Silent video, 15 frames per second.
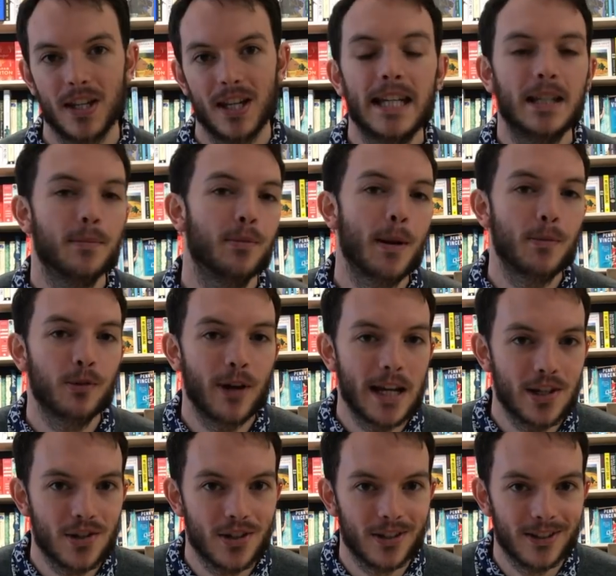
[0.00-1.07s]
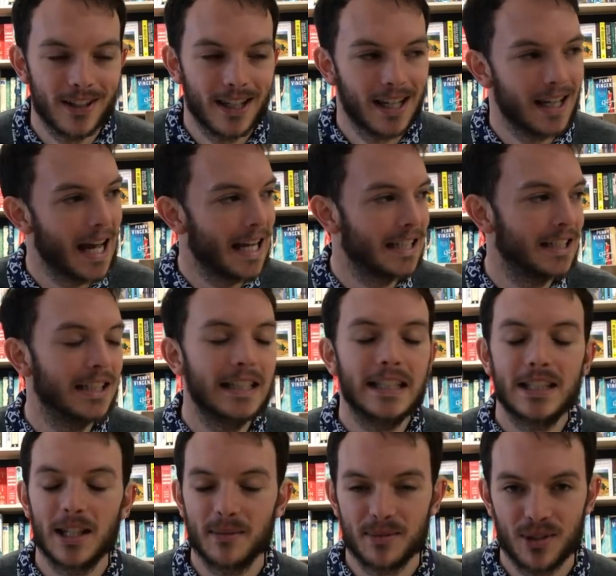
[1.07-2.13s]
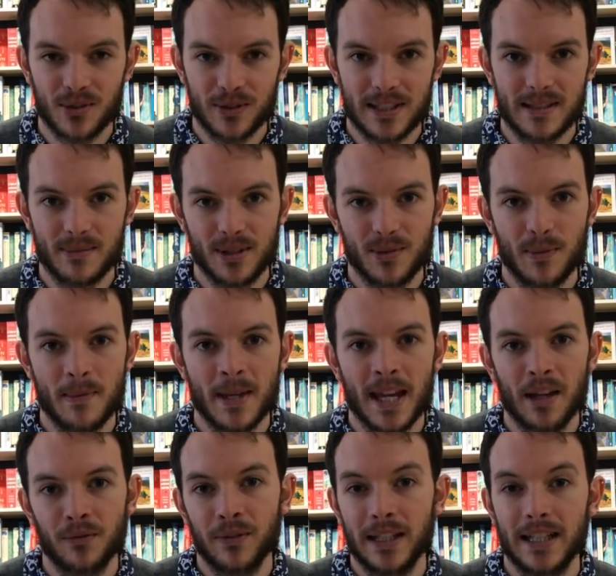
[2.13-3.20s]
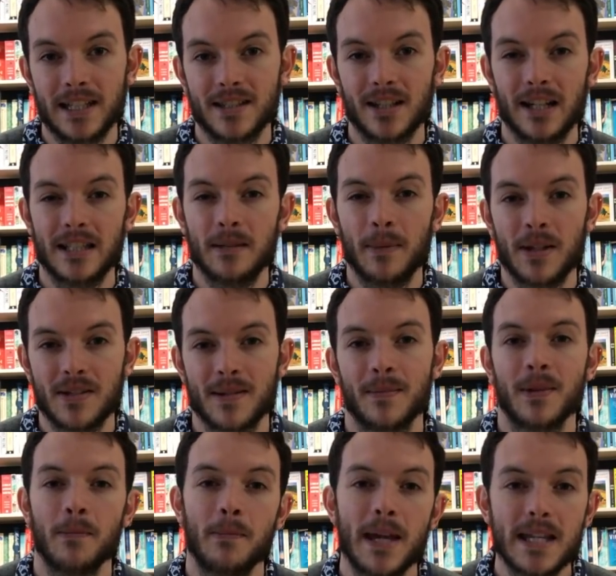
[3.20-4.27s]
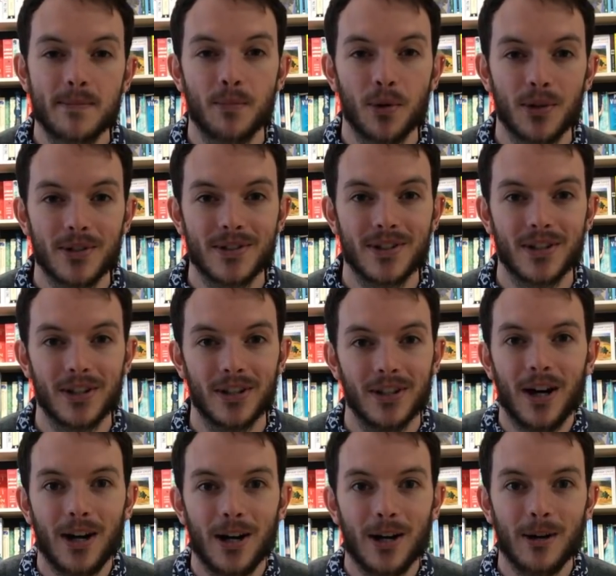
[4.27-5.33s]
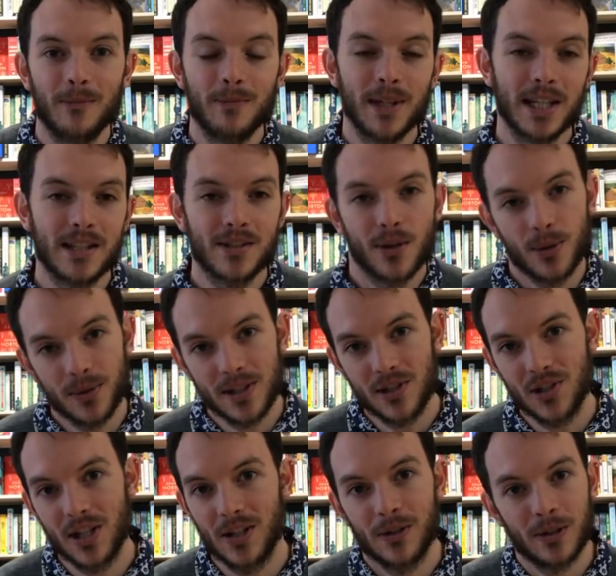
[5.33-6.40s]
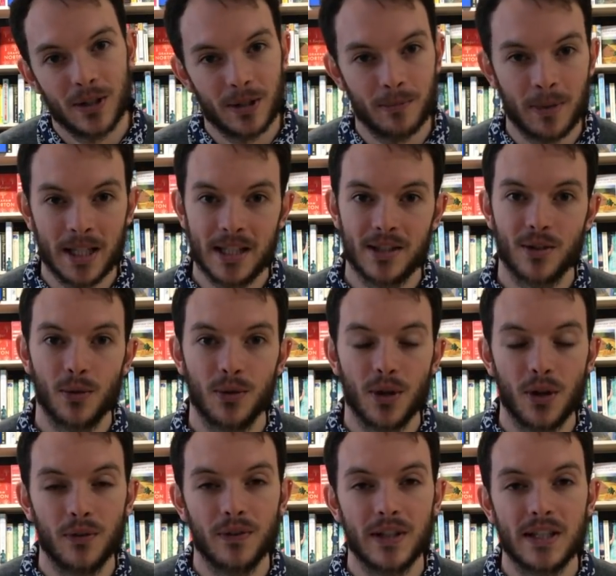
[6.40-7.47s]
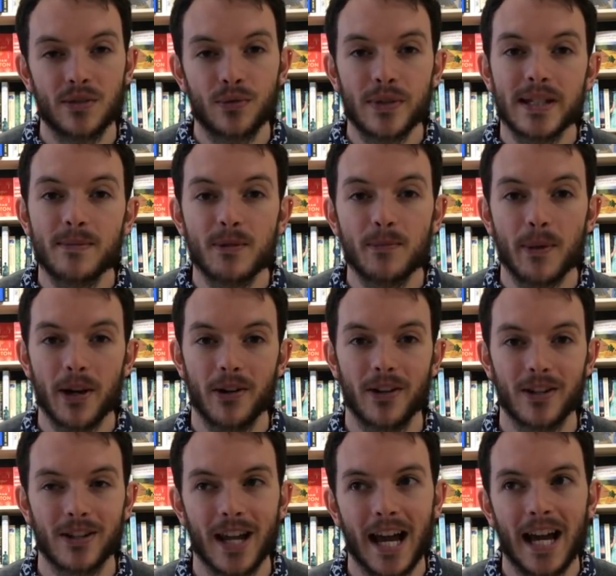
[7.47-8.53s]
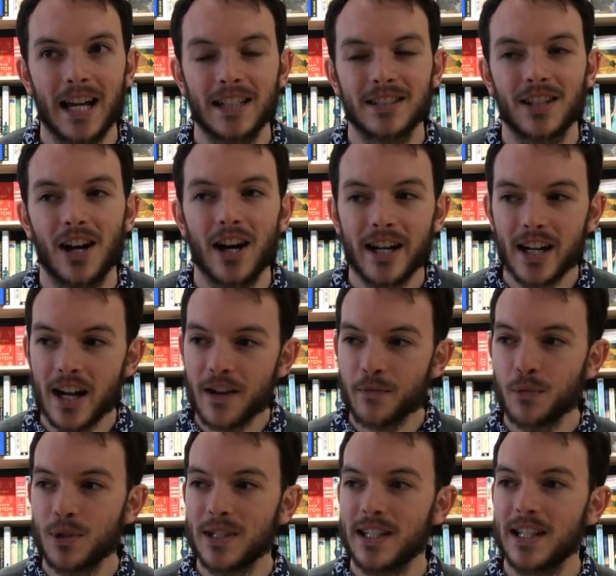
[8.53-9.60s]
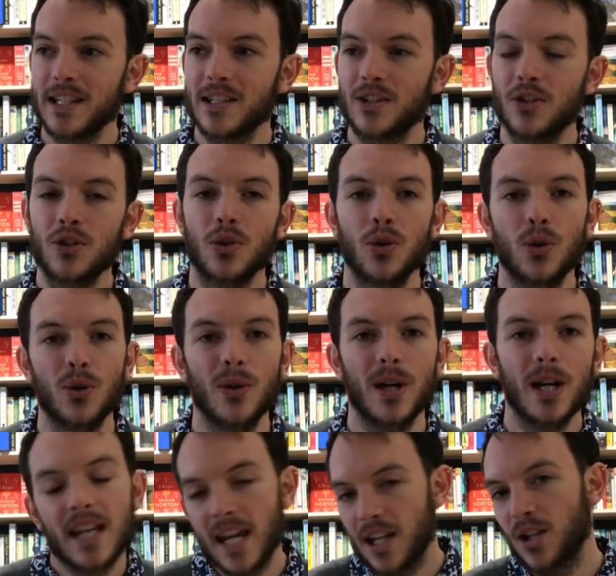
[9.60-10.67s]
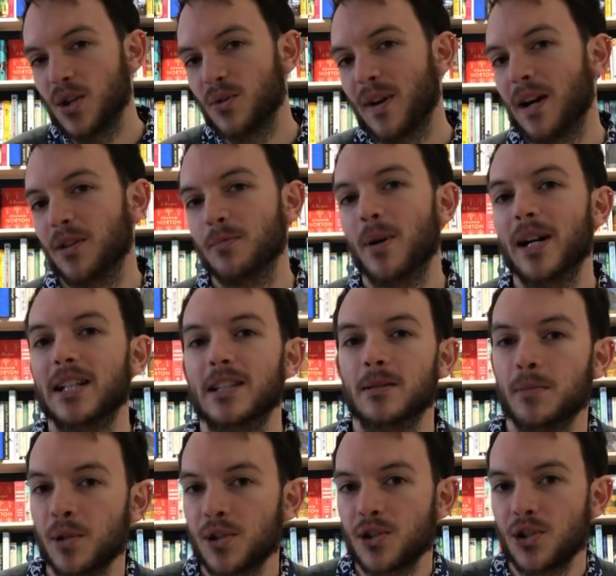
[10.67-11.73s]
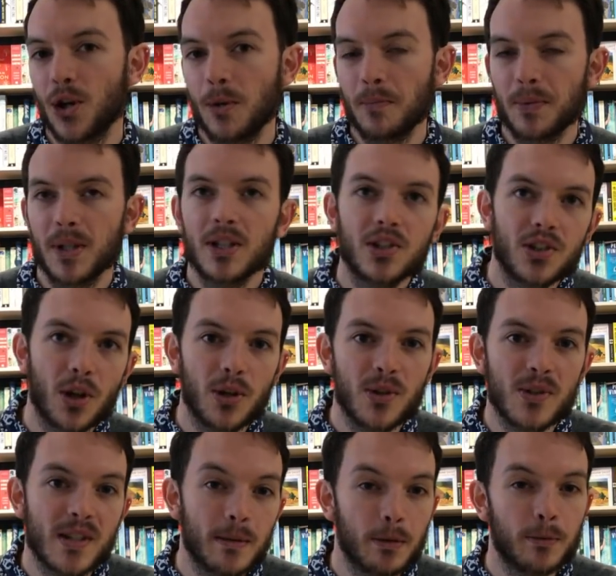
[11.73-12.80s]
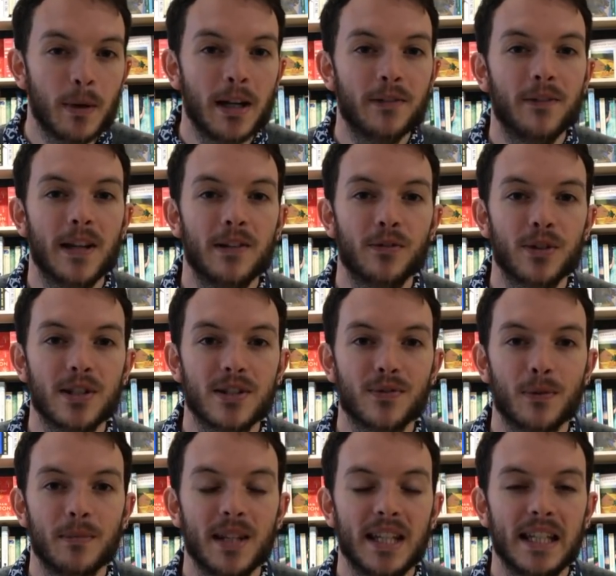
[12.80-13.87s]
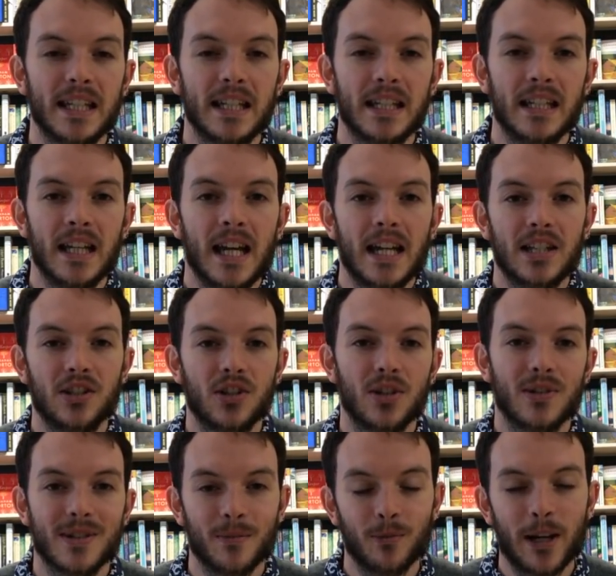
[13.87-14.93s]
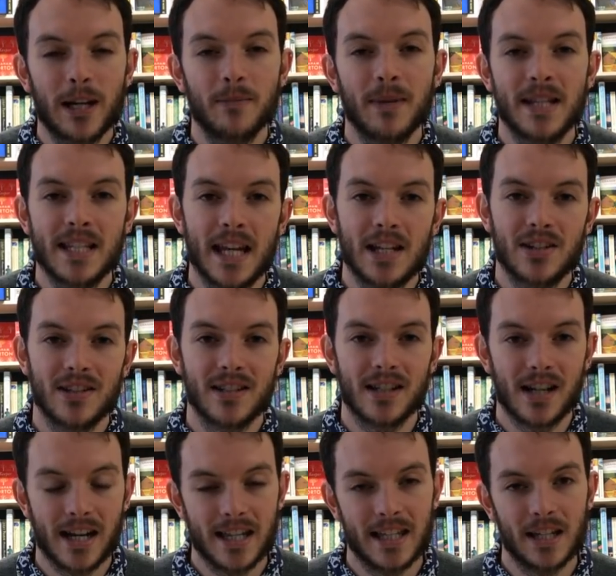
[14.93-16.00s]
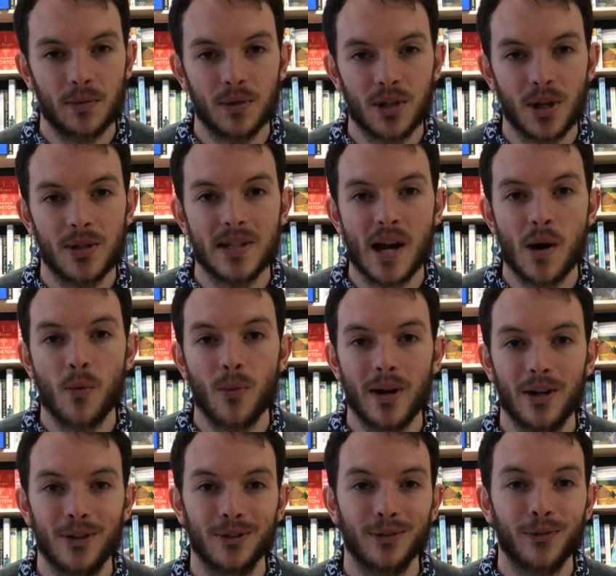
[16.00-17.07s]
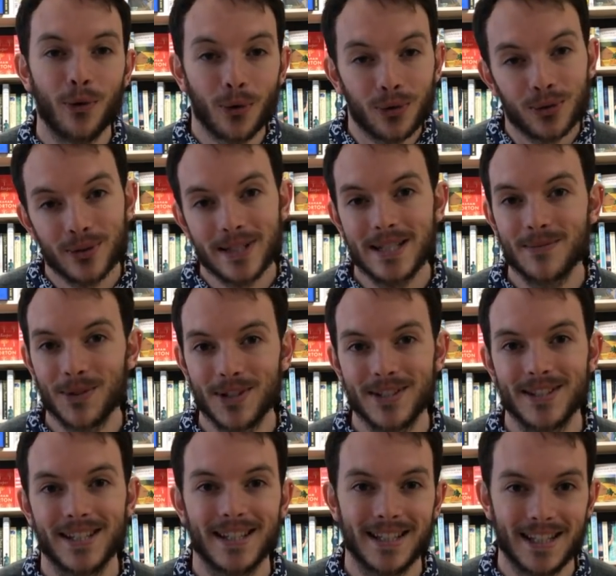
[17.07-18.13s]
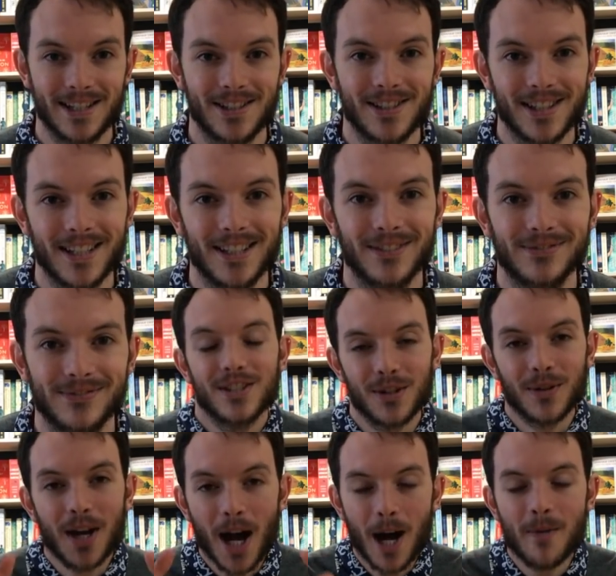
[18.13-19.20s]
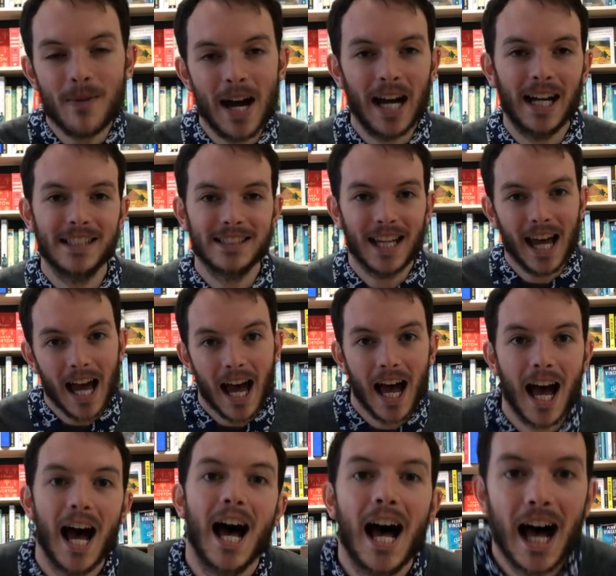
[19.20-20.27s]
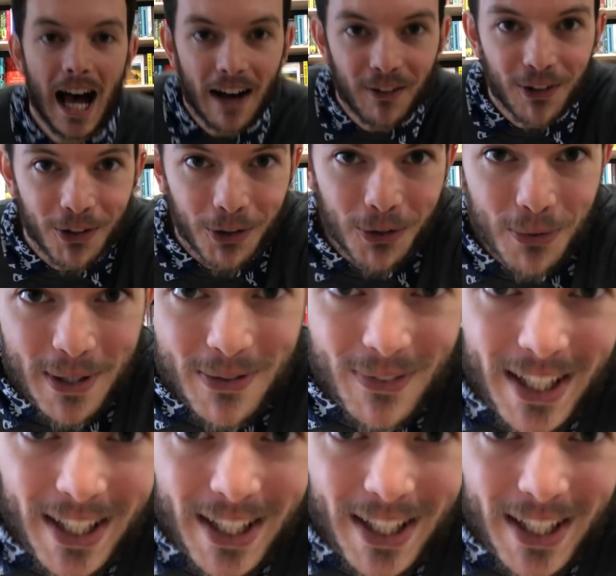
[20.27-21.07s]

In the preparation and lead up to Christmas, we've been getting really excited about some of the best books that are being sold this year and that are being sold over this Christmas period. And I kind of wanted to take you around my little bookshop, show you some of my favourites from the year, and show you some recommendations that I think would go down well for Christmas this year. So come and have a look with